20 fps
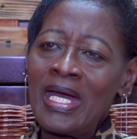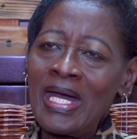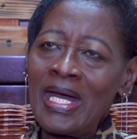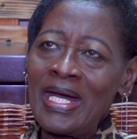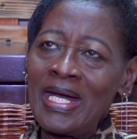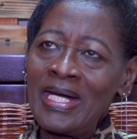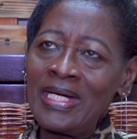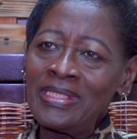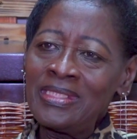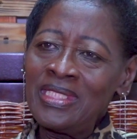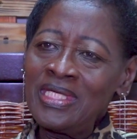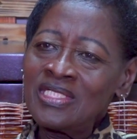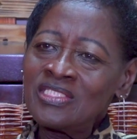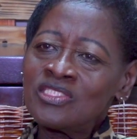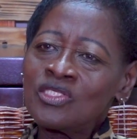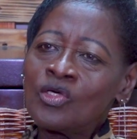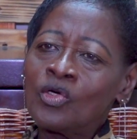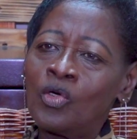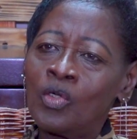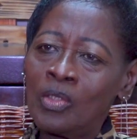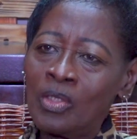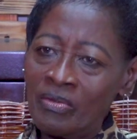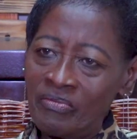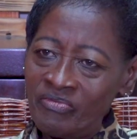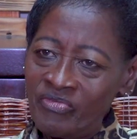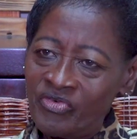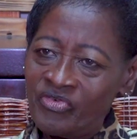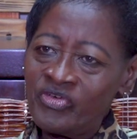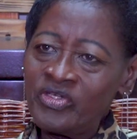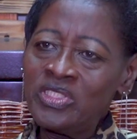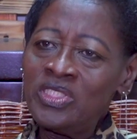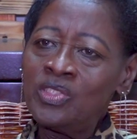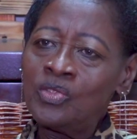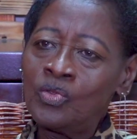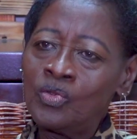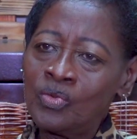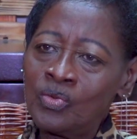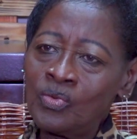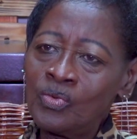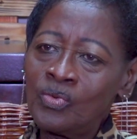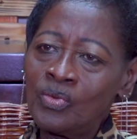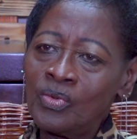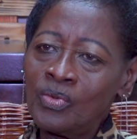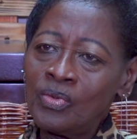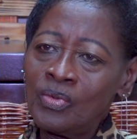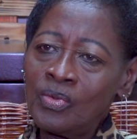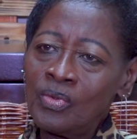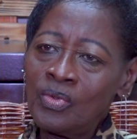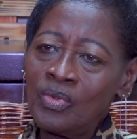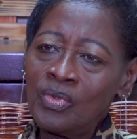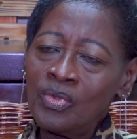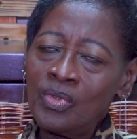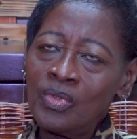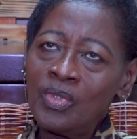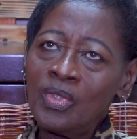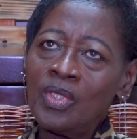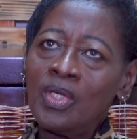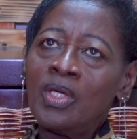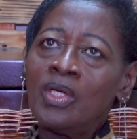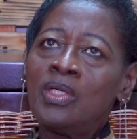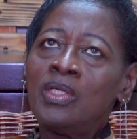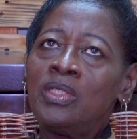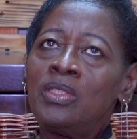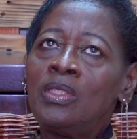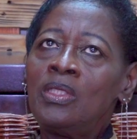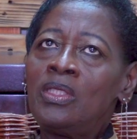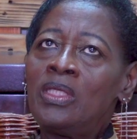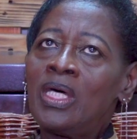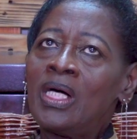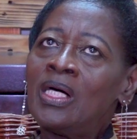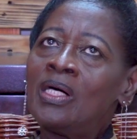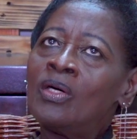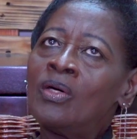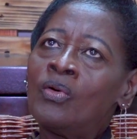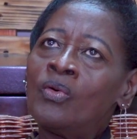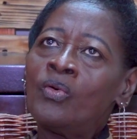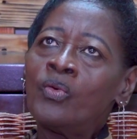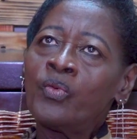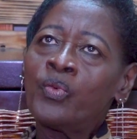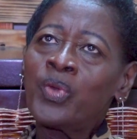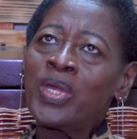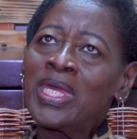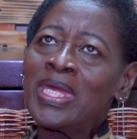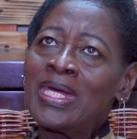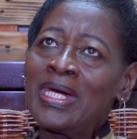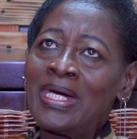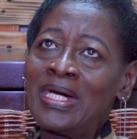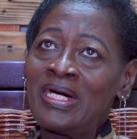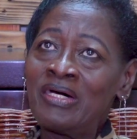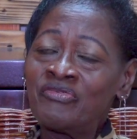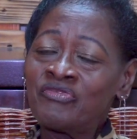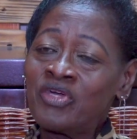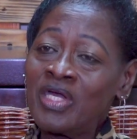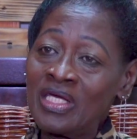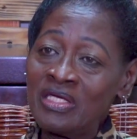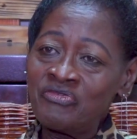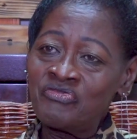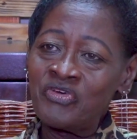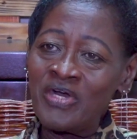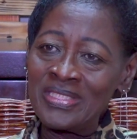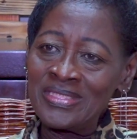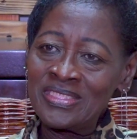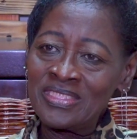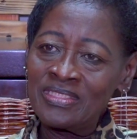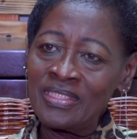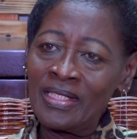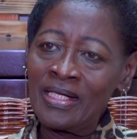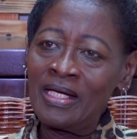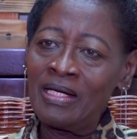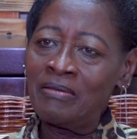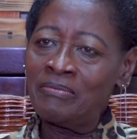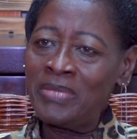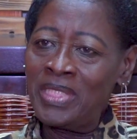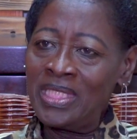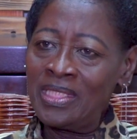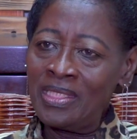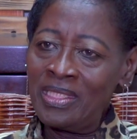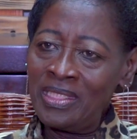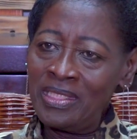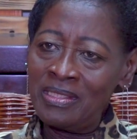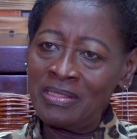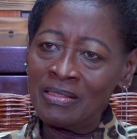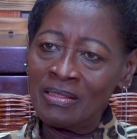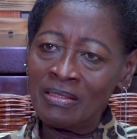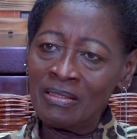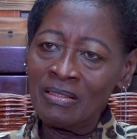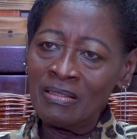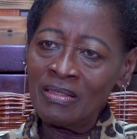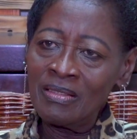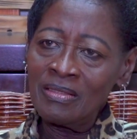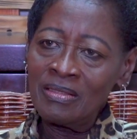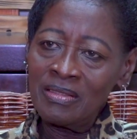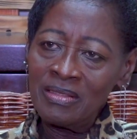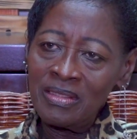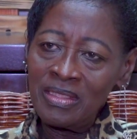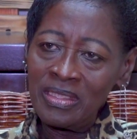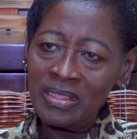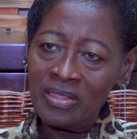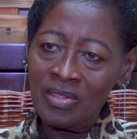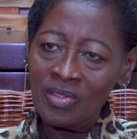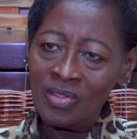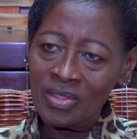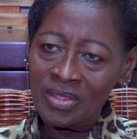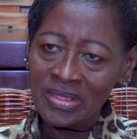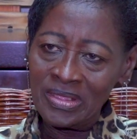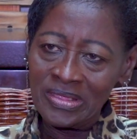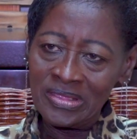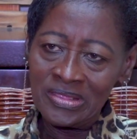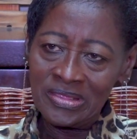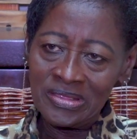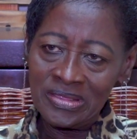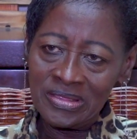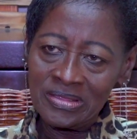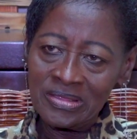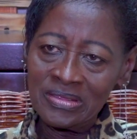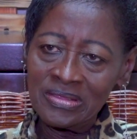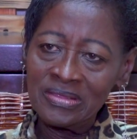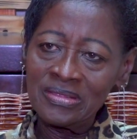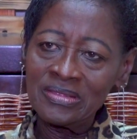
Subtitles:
and there's scope for you. Now, we have Carifesta coming here in August.